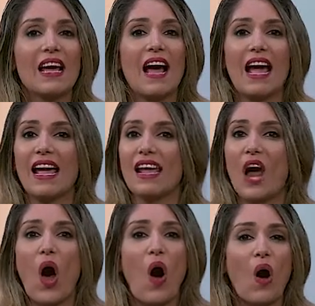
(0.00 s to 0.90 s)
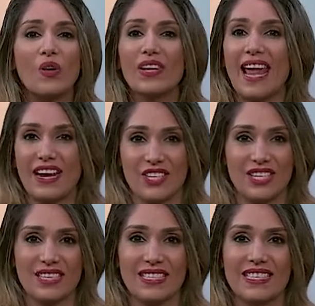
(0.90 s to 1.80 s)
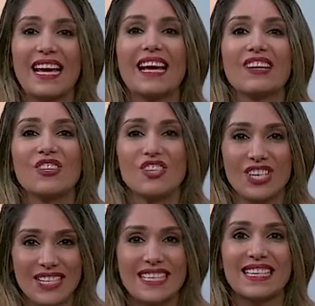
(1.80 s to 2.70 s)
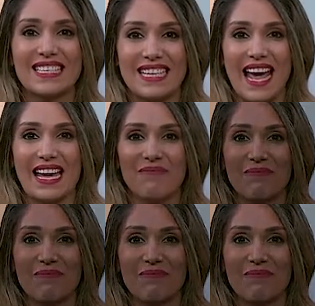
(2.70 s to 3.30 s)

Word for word: in all nations in Jesus' name.